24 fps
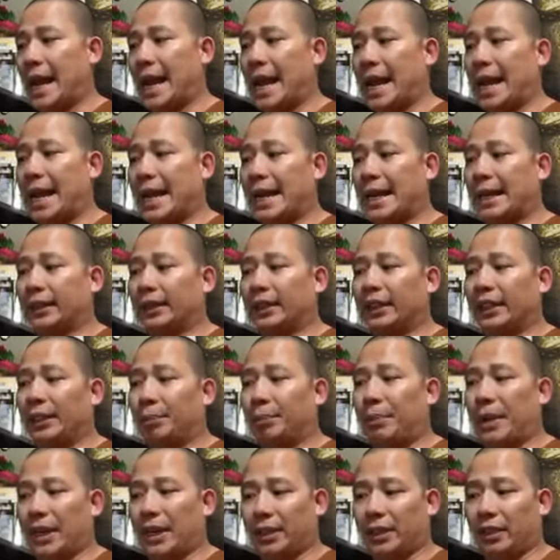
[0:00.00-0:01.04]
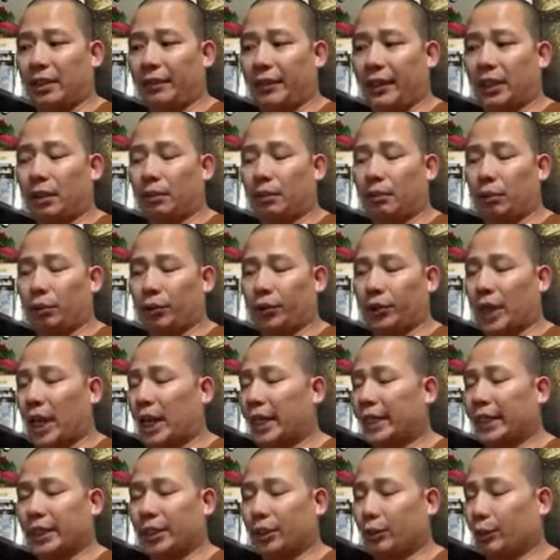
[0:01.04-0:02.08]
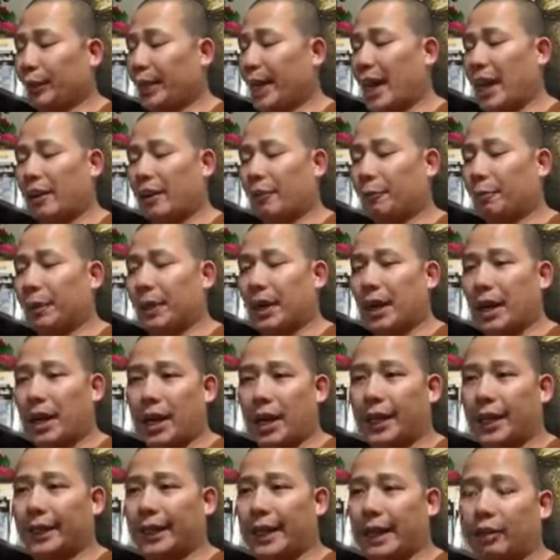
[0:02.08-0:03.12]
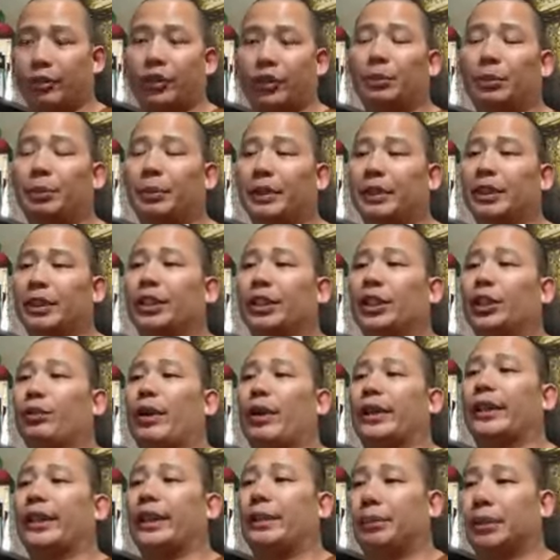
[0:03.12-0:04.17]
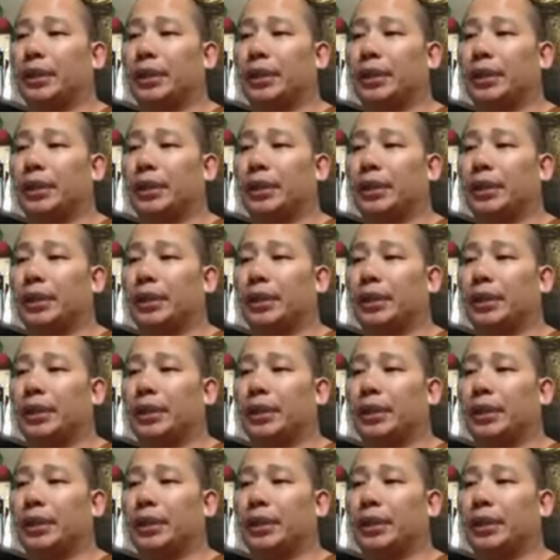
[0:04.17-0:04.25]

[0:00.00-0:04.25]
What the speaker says: And the best available science we have behind LGBTQIA+